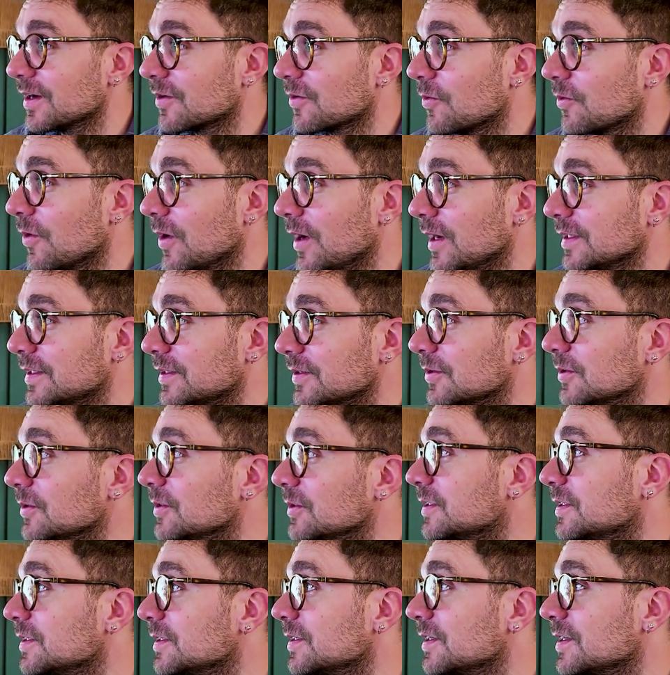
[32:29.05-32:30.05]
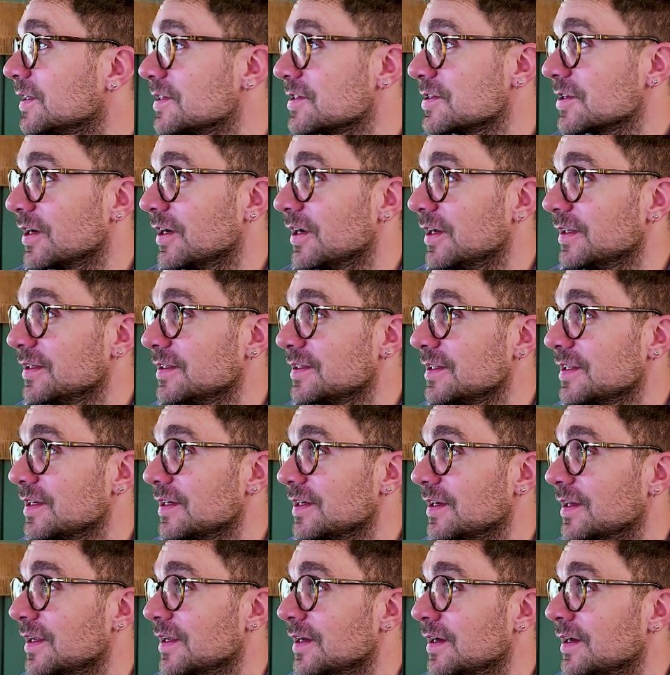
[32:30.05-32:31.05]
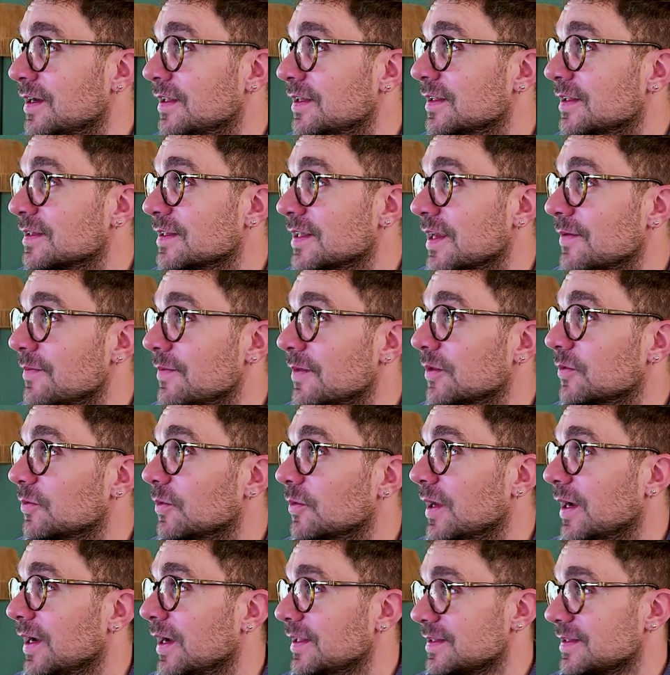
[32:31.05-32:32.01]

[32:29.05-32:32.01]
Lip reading: quite a good result in the time that we had.